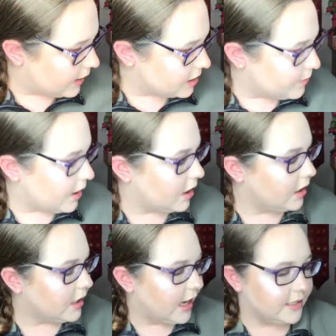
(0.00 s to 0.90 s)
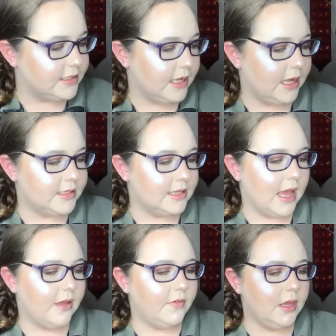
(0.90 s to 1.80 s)
Next product I see is the
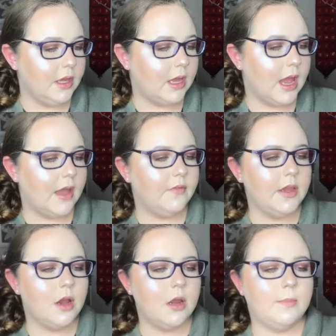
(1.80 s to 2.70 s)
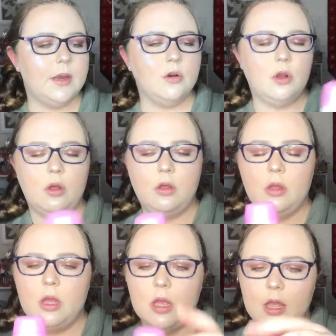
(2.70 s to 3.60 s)
Evian
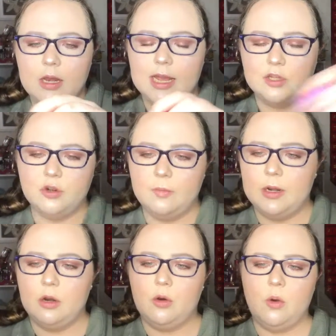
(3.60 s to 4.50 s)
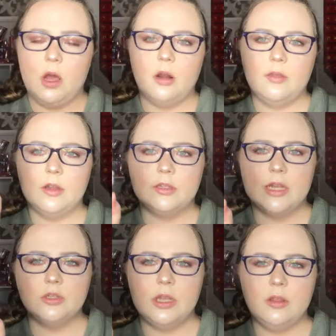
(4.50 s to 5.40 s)
Natural Mineral Water. There's
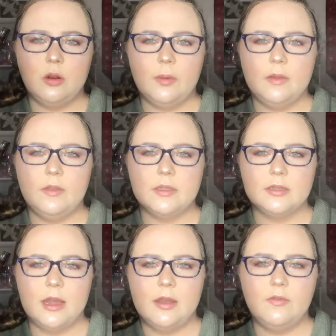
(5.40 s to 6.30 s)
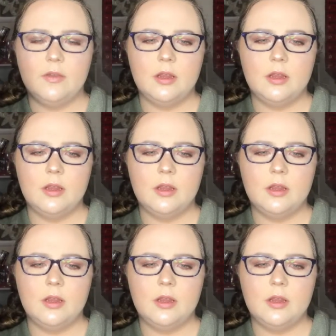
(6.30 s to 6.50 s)
actually a little bit of this left.